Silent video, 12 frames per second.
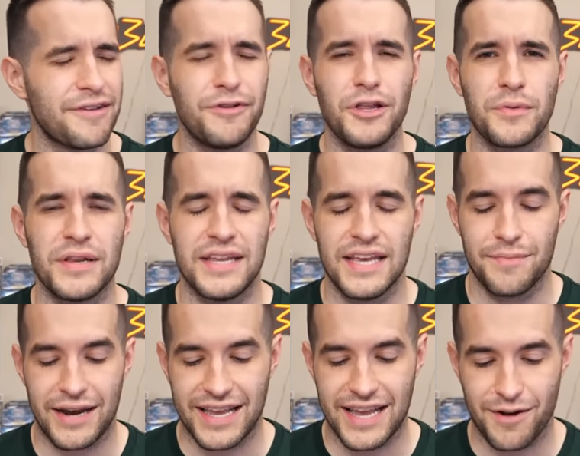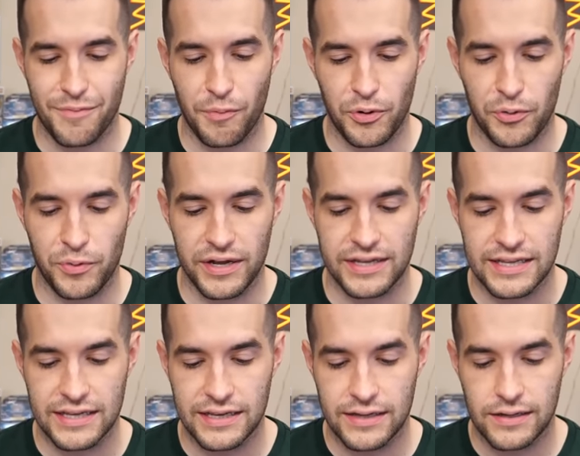I feel like we did, but I can't remember what it
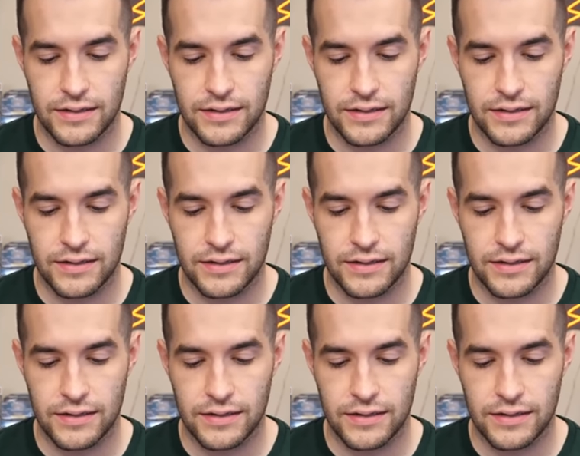was.